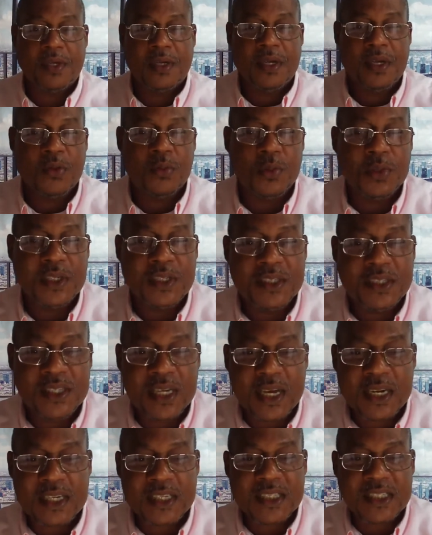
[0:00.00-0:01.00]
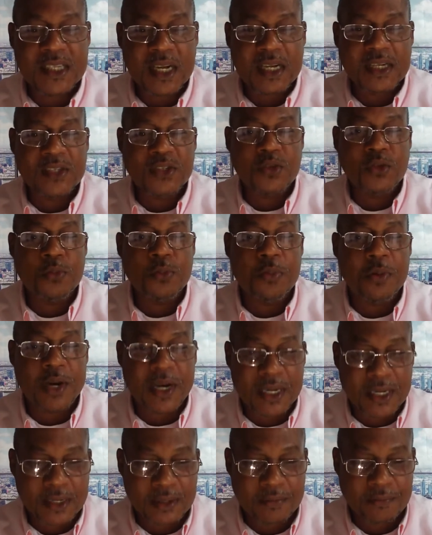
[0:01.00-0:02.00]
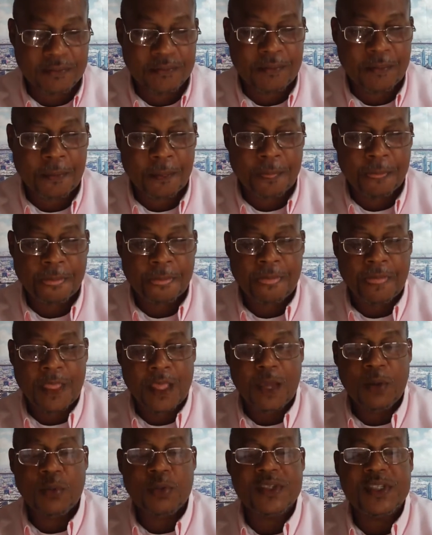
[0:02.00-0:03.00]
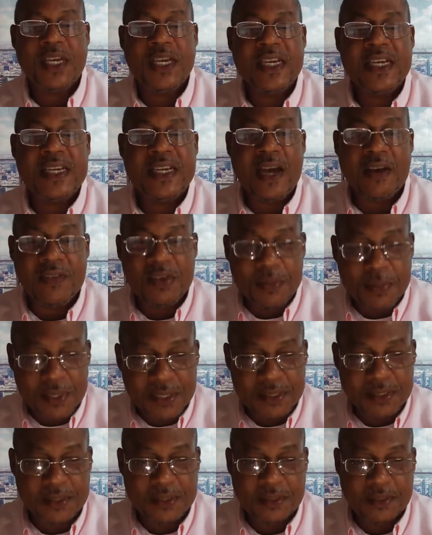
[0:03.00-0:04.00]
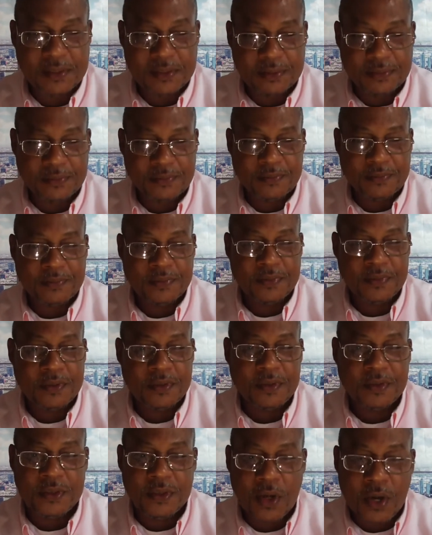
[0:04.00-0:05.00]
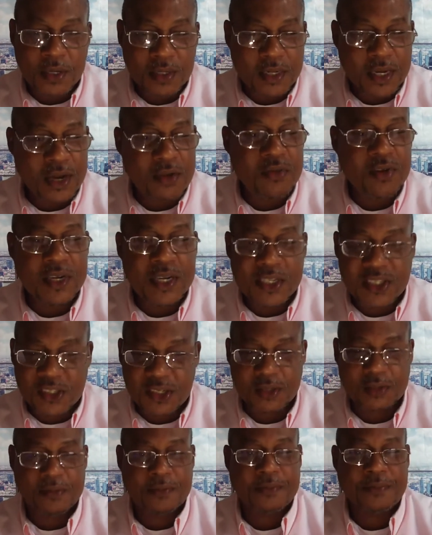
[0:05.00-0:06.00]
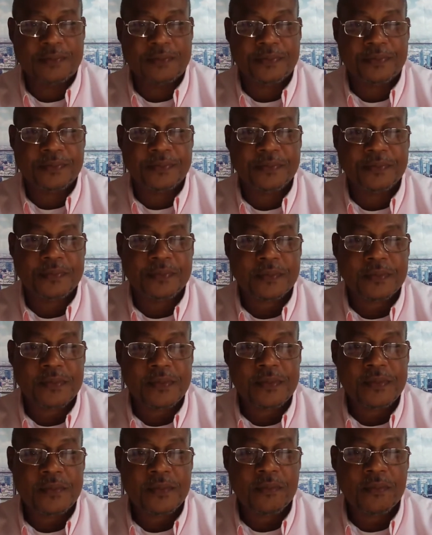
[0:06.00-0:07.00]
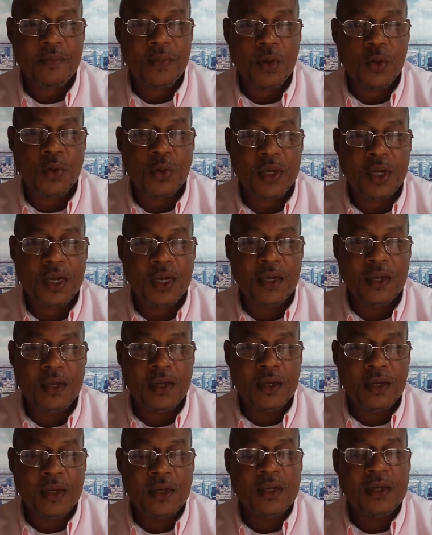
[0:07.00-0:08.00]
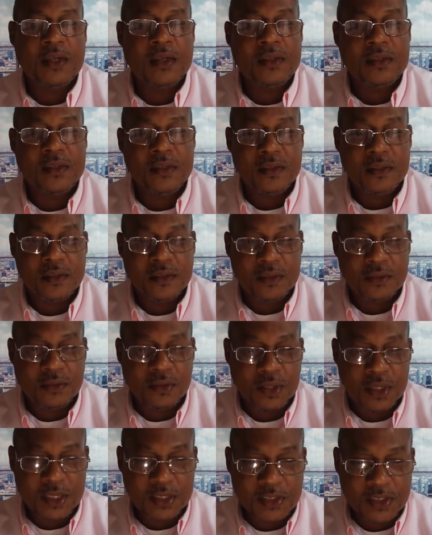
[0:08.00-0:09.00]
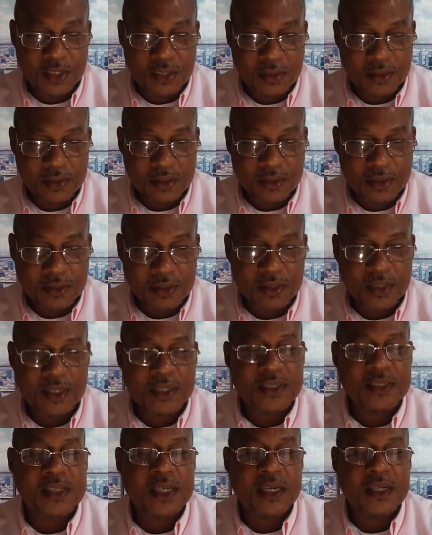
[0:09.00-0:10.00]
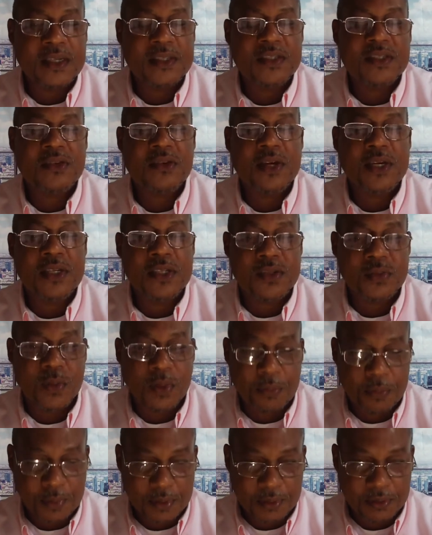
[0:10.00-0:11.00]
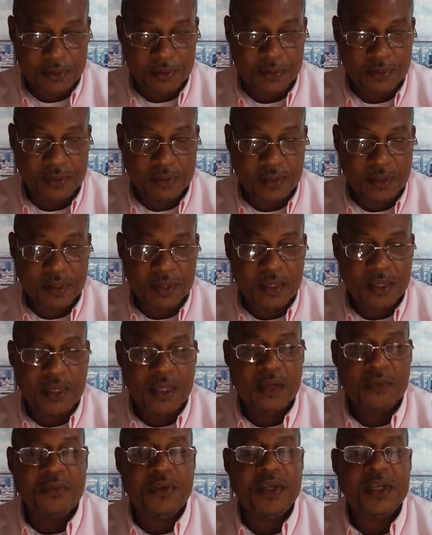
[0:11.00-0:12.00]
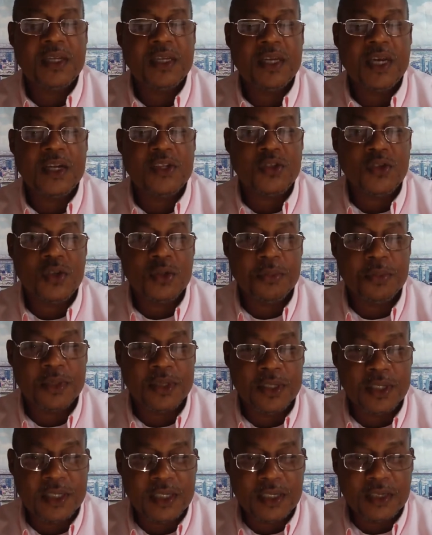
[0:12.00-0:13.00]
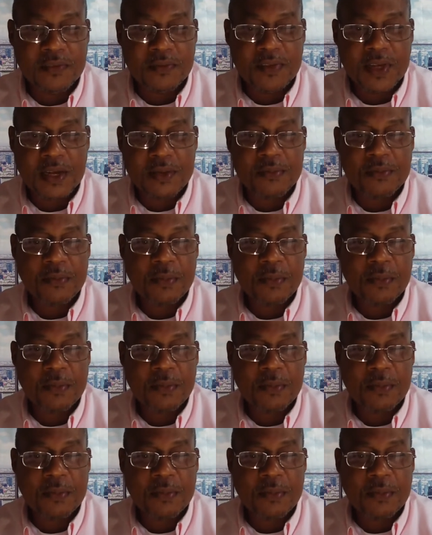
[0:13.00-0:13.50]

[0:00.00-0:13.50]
and what he sent his son to bring. It was a government, not a religion, okay? Religion is Satan's greatest weapon. If he can get you to believe that